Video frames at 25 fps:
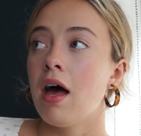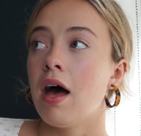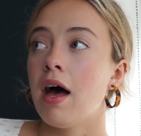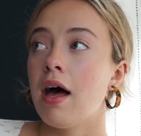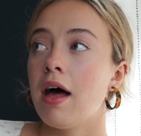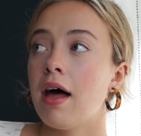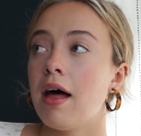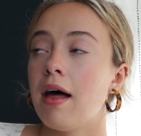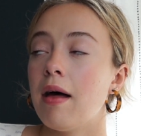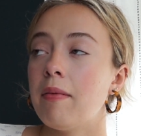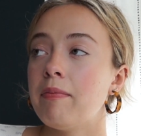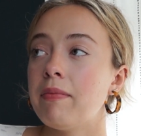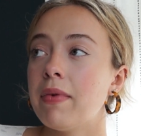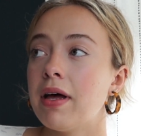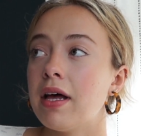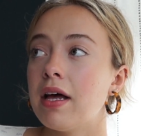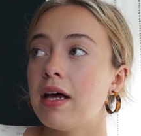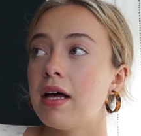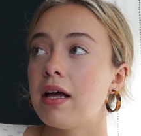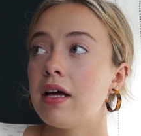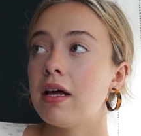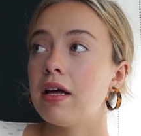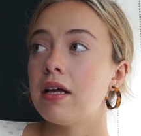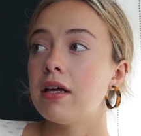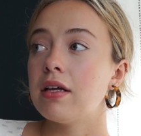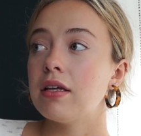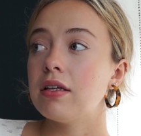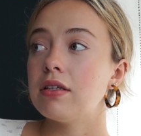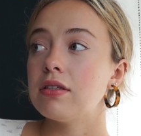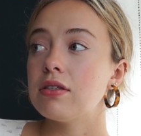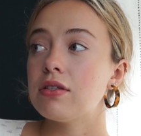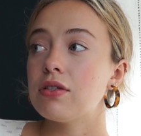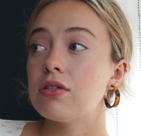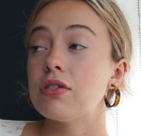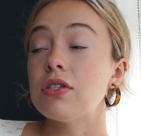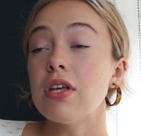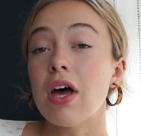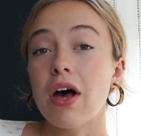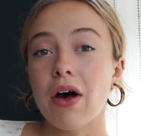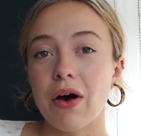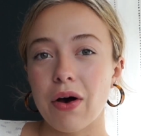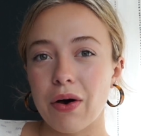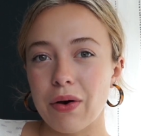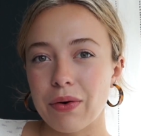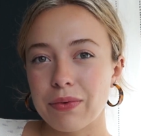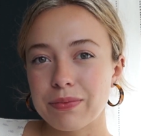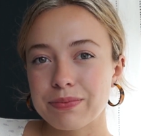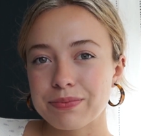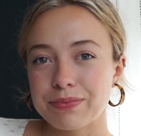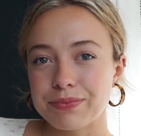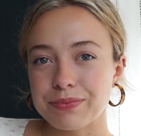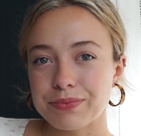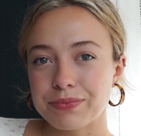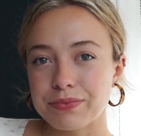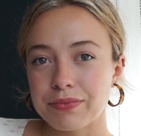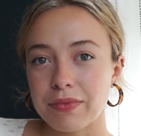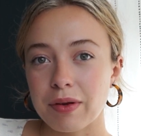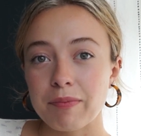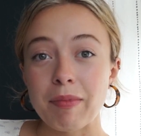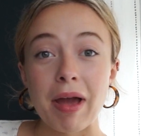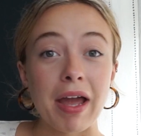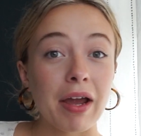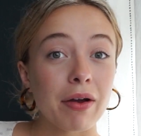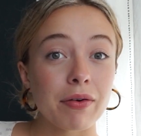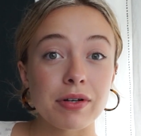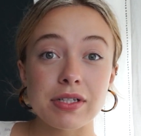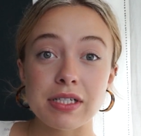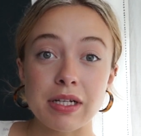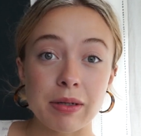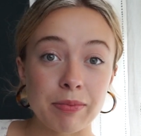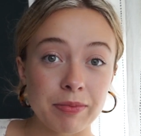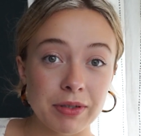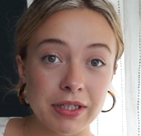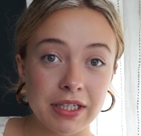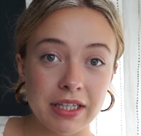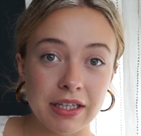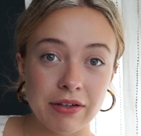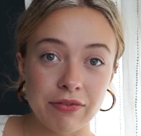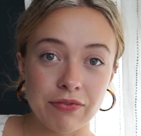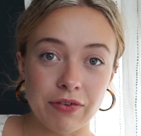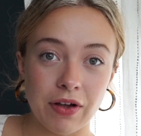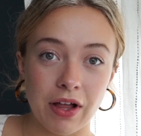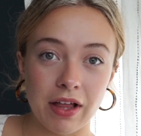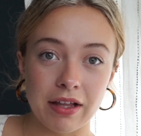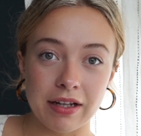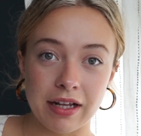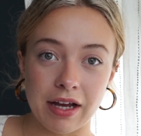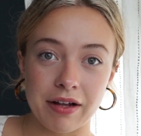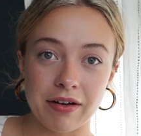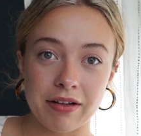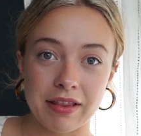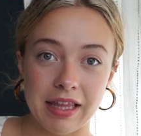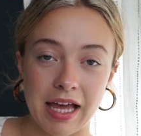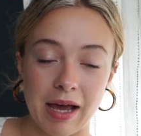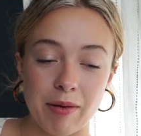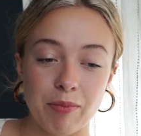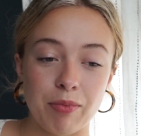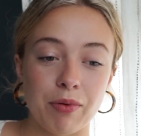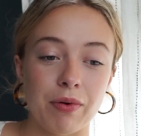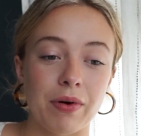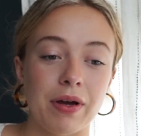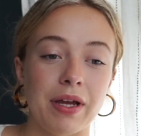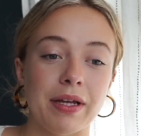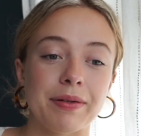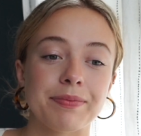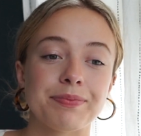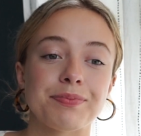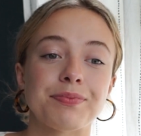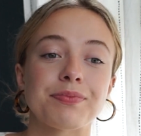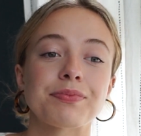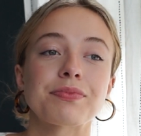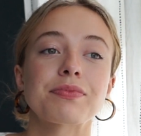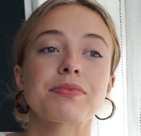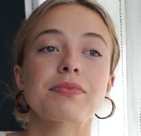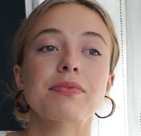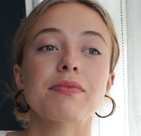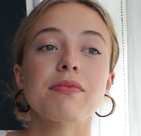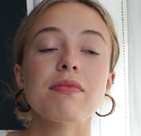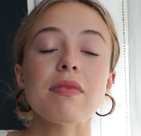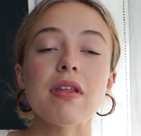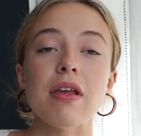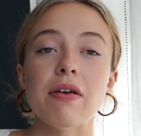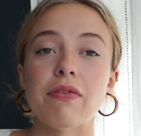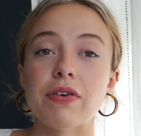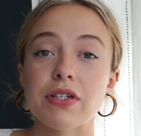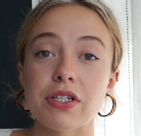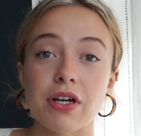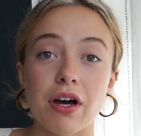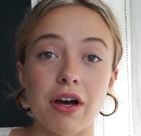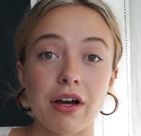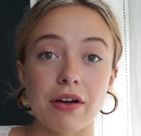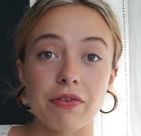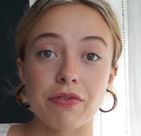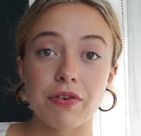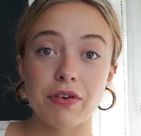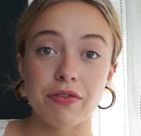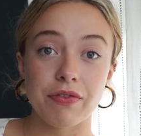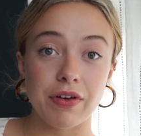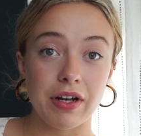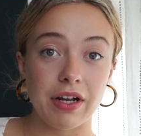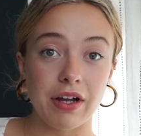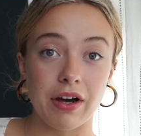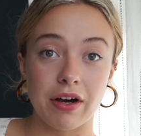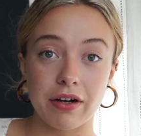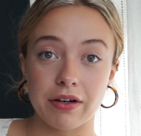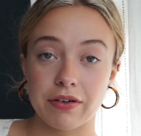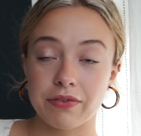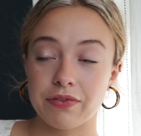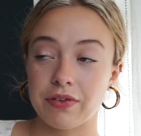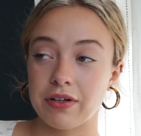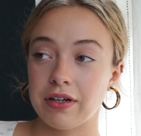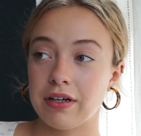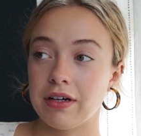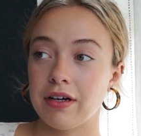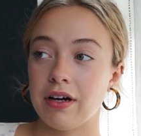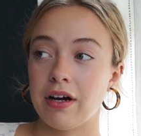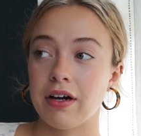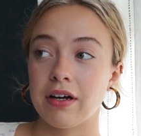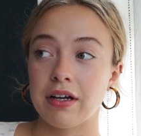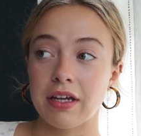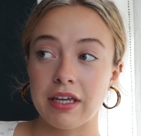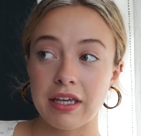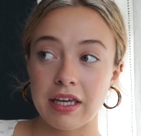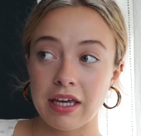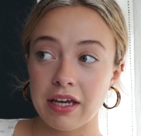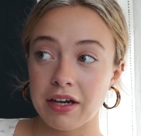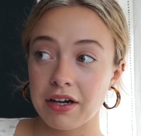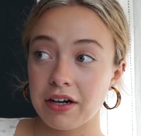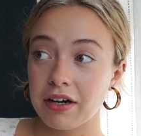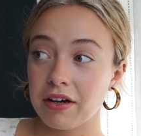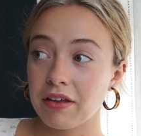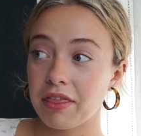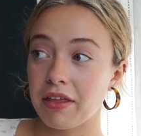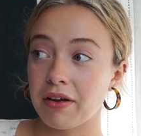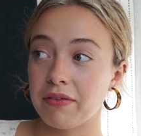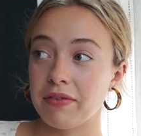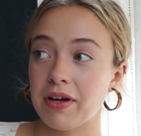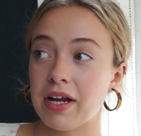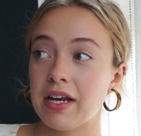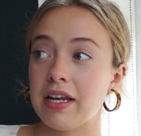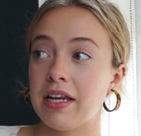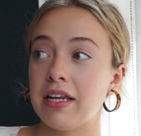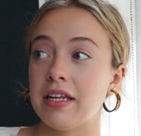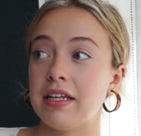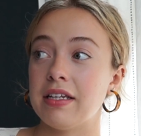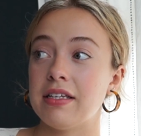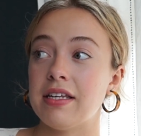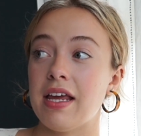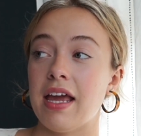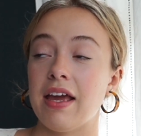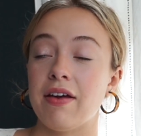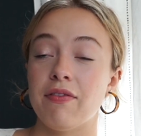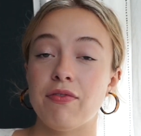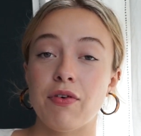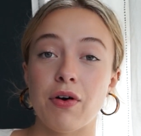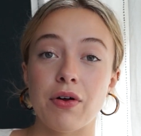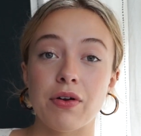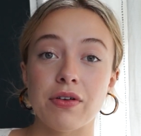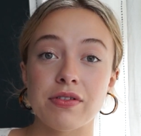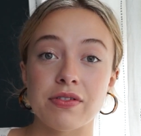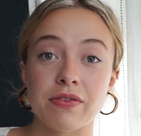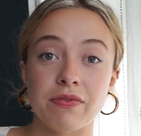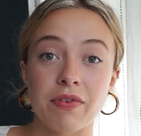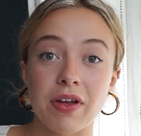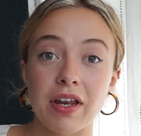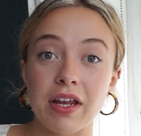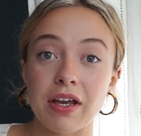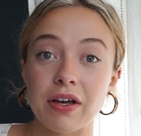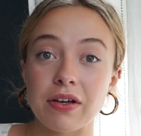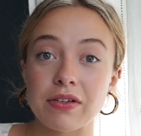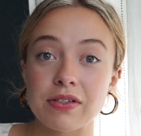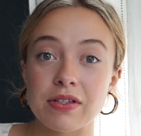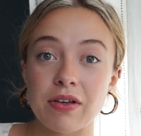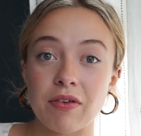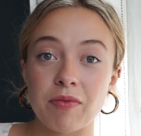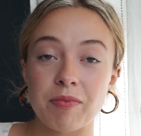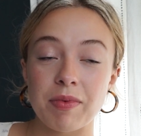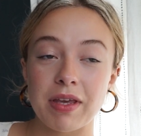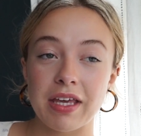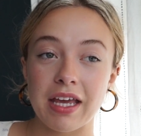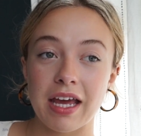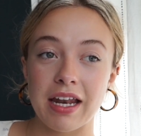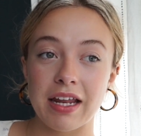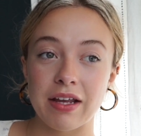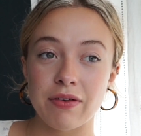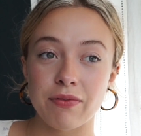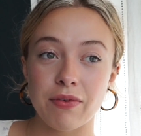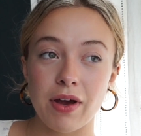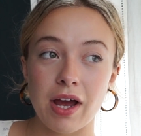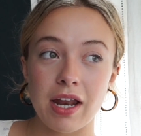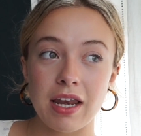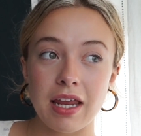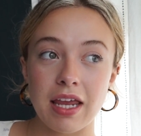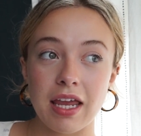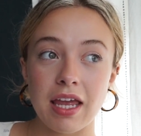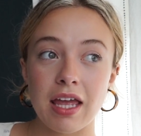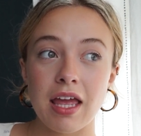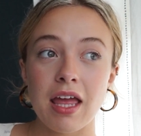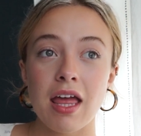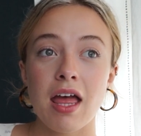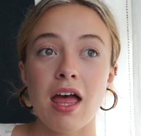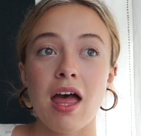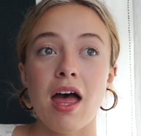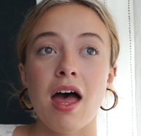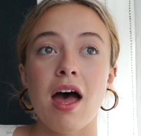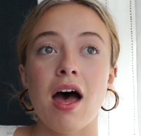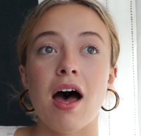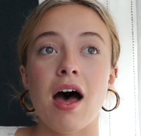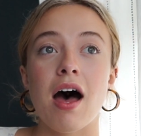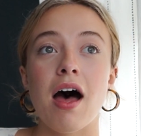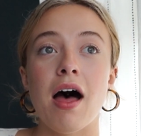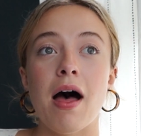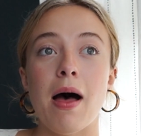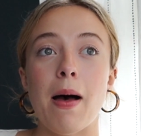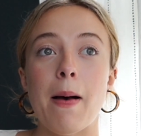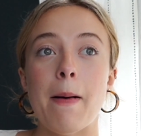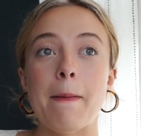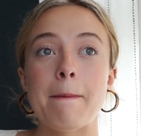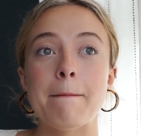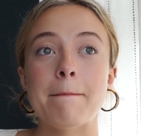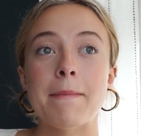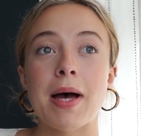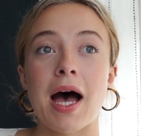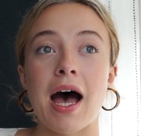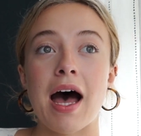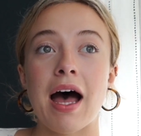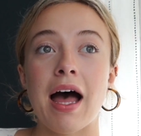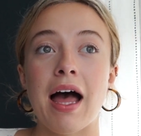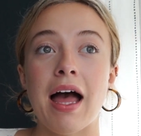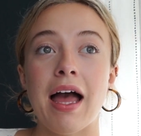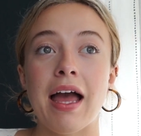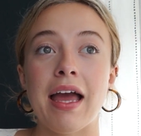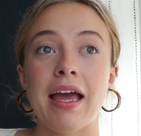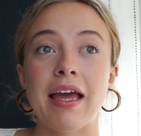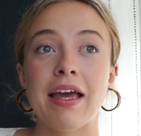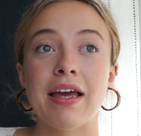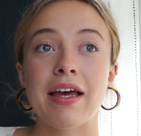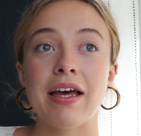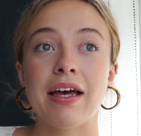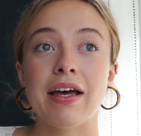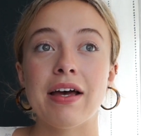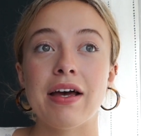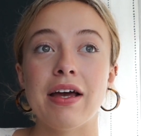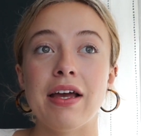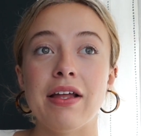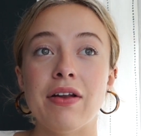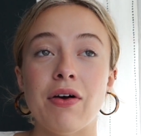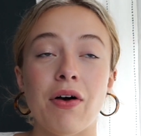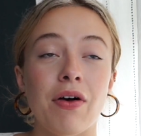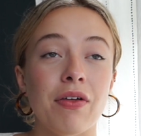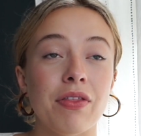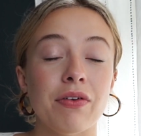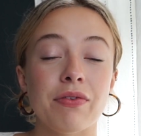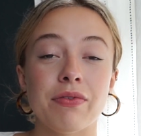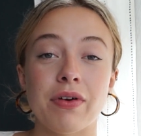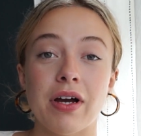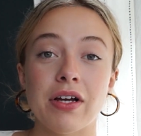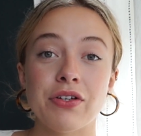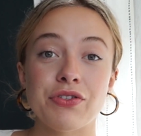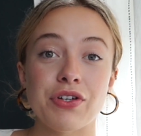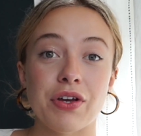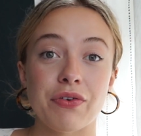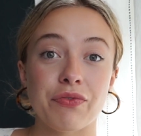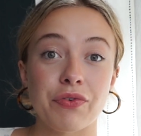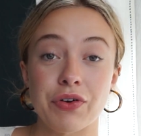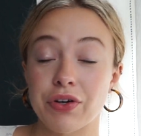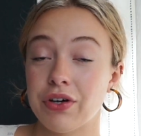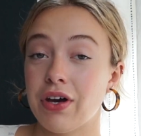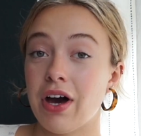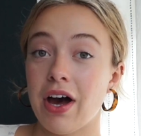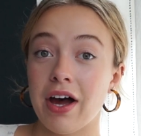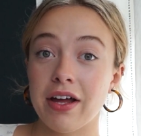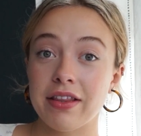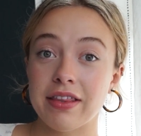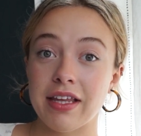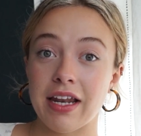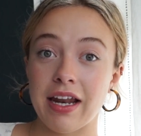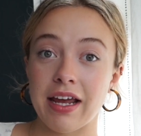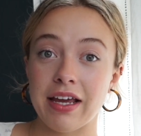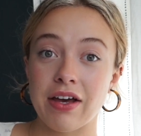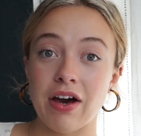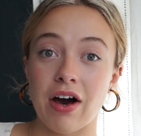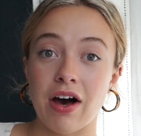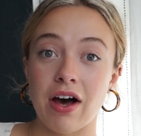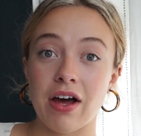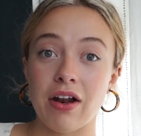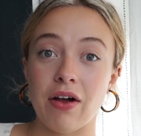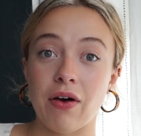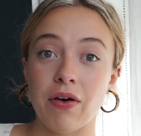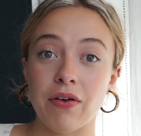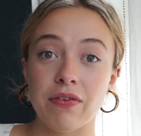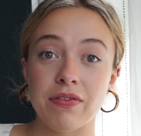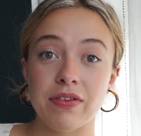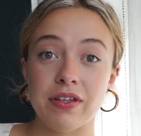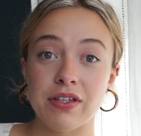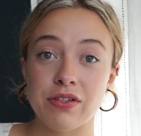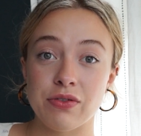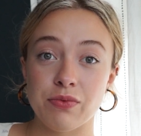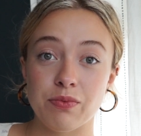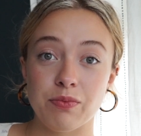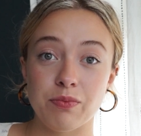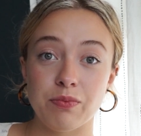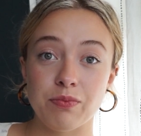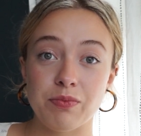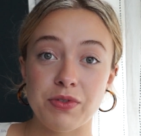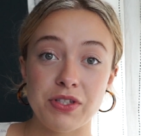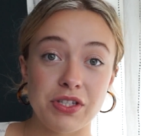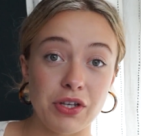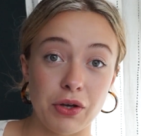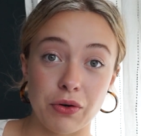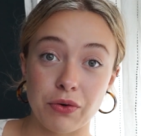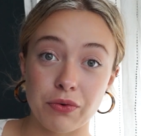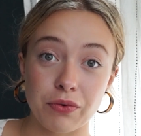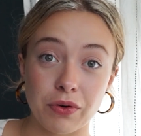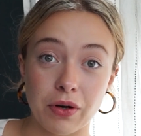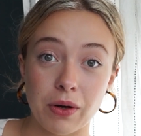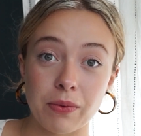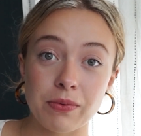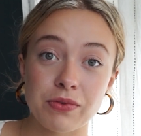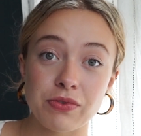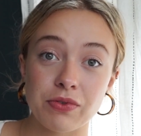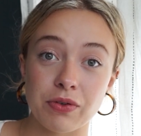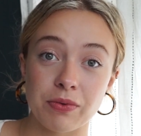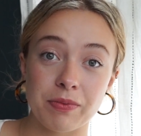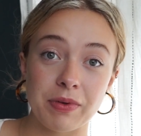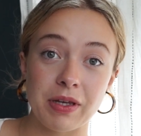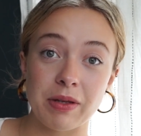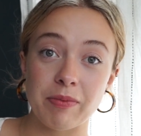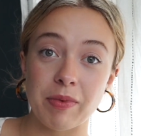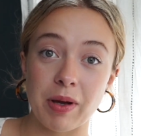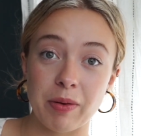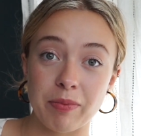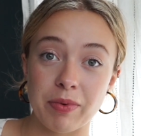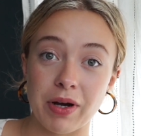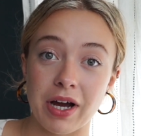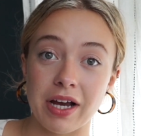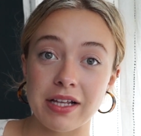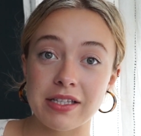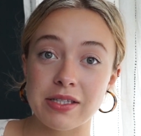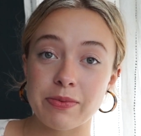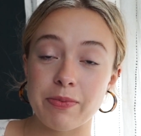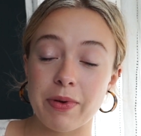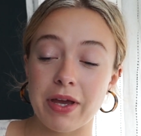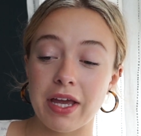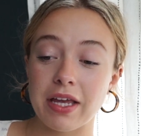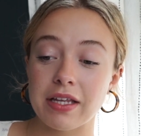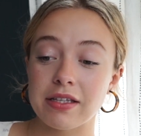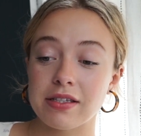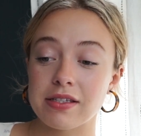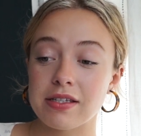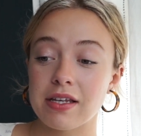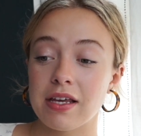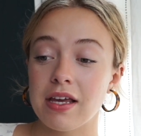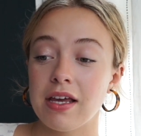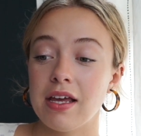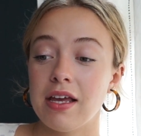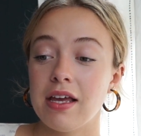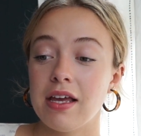Um, so my hair was completely fallen out at that point. Photographer, videographer are here. They're ready to take photos and videos of me getting ready. Um, I, in all the rush, I forgot that I got all of these silk robes for me and my bridesmaids.